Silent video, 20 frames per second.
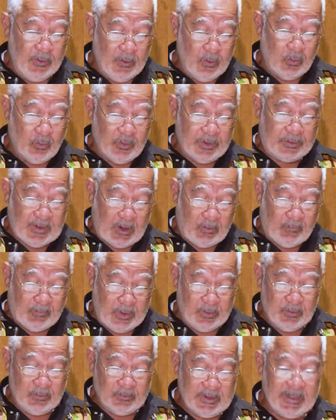with our
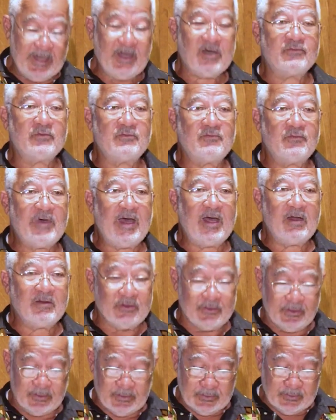own Calvin
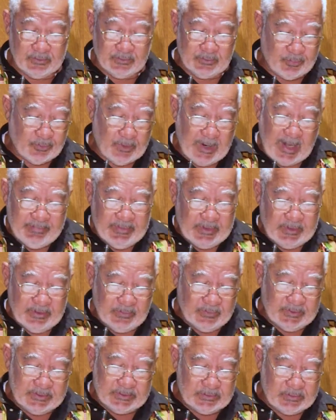Fowler, who probably
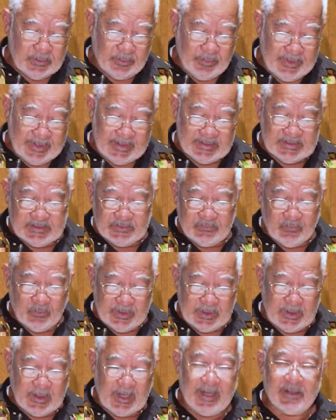was the best, if
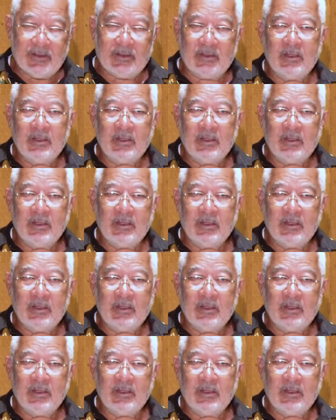not